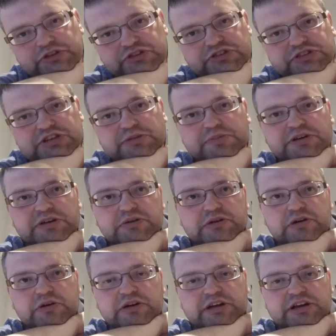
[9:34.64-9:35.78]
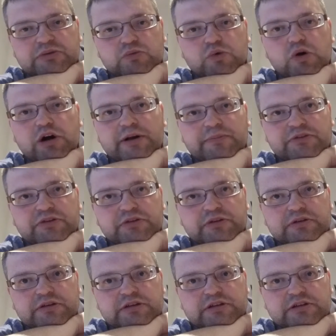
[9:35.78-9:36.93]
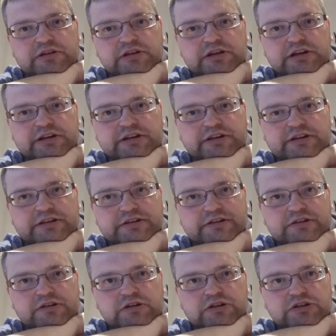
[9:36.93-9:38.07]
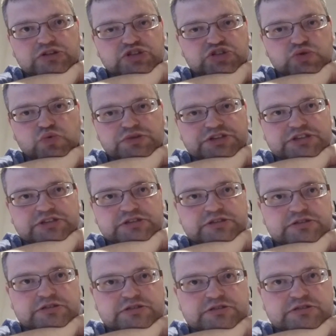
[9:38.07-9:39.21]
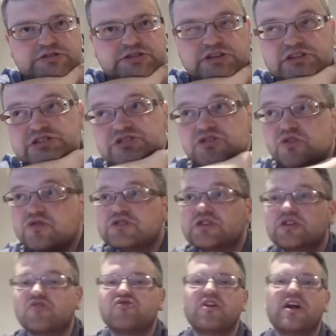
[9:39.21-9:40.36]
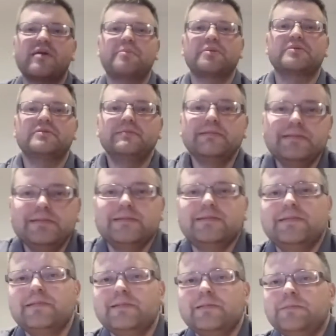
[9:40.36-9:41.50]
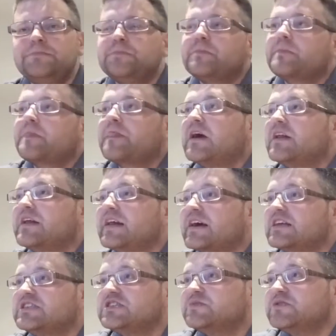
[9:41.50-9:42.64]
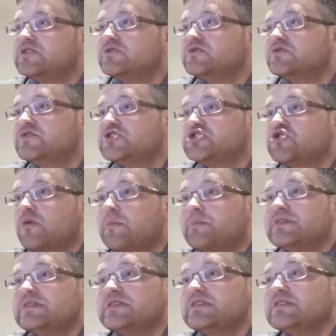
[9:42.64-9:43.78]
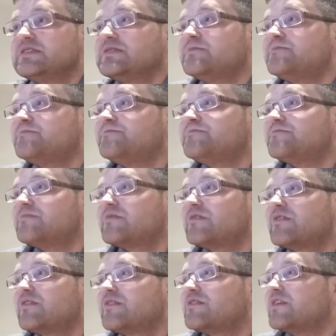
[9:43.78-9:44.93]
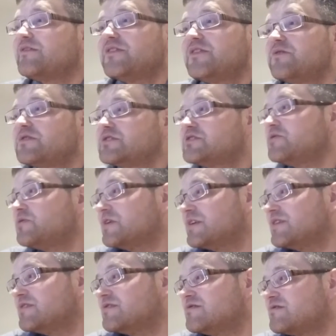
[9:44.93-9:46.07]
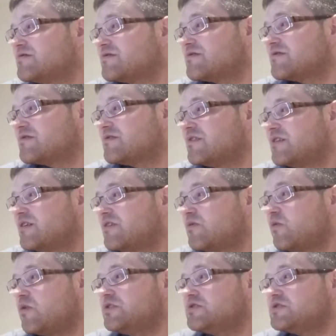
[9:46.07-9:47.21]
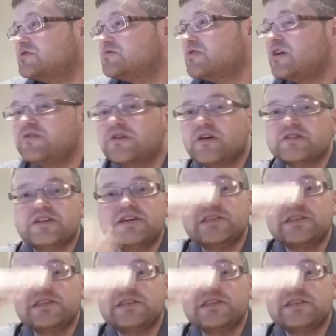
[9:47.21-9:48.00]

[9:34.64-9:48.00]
this is going to be, I'm going to get it wiped and sorted so it's not so crap, and then it can just be used for shop business. I don't even know what it's doing. Why are you still loading? I'll